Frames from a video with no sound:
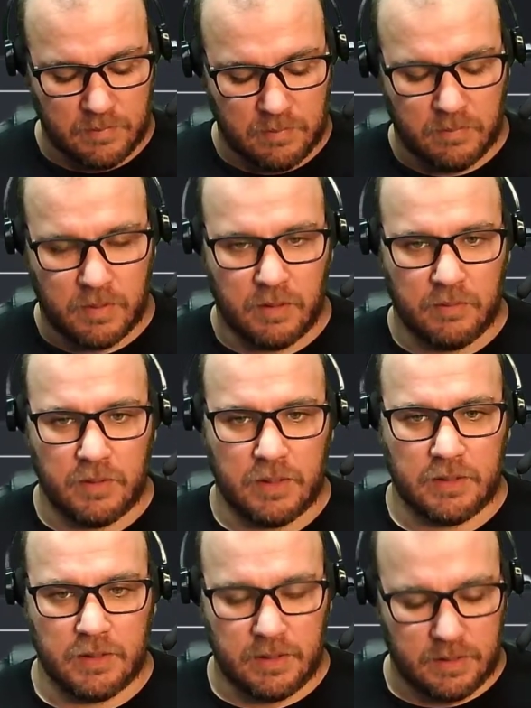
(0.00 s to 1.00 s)
Public
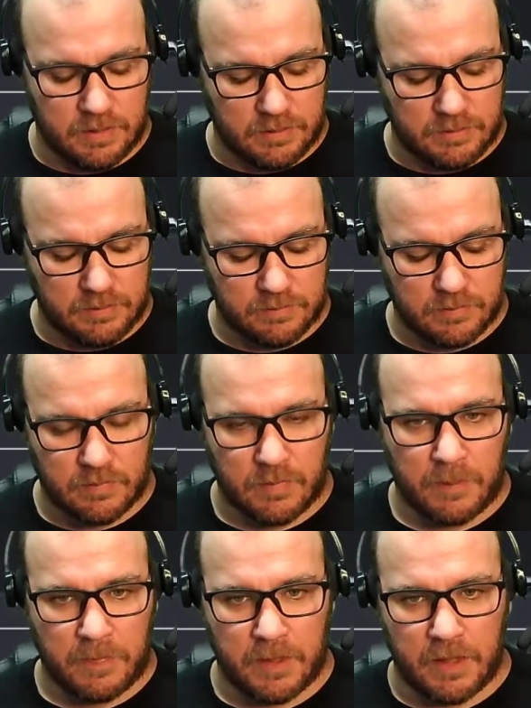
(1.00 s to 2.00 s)
int
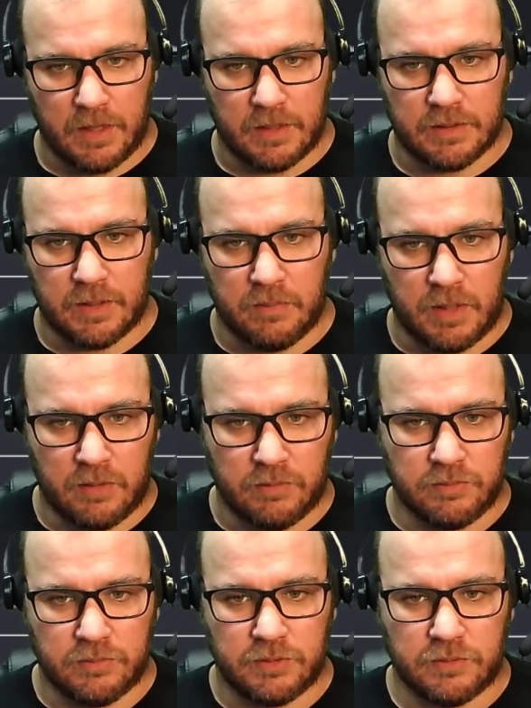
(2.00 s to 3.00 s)
get
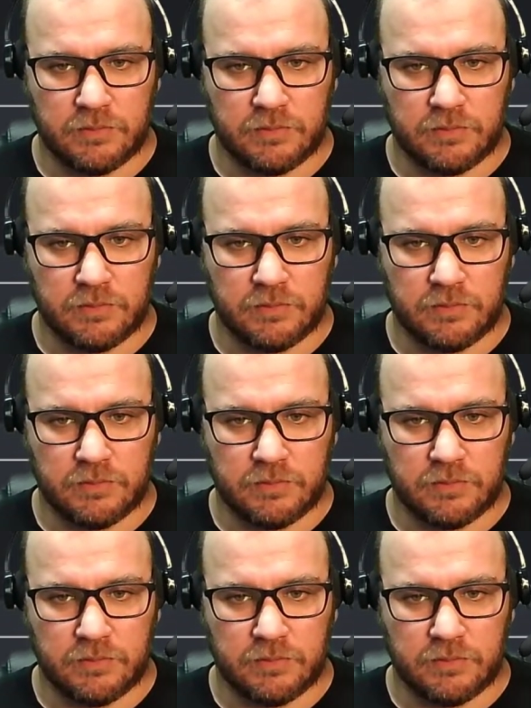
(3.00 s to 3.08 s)
amount